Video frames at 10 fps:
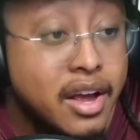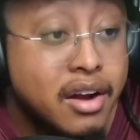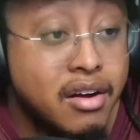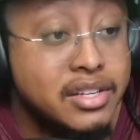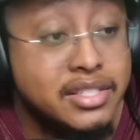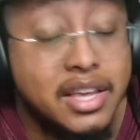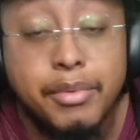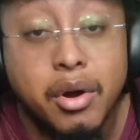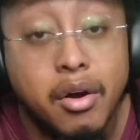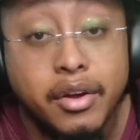Curtis
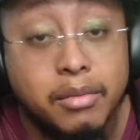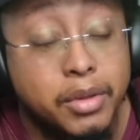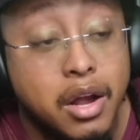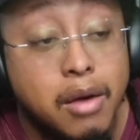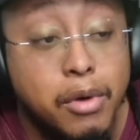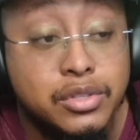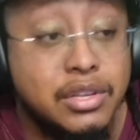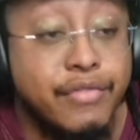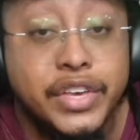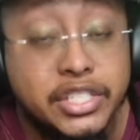Samuel, arguably our most
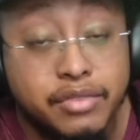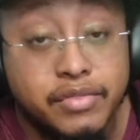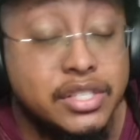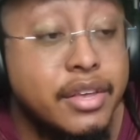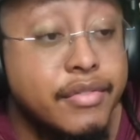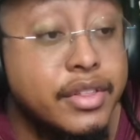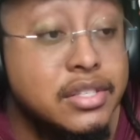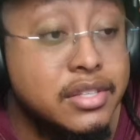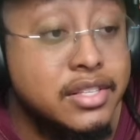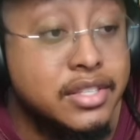efficient receiver
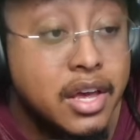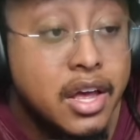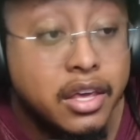this season.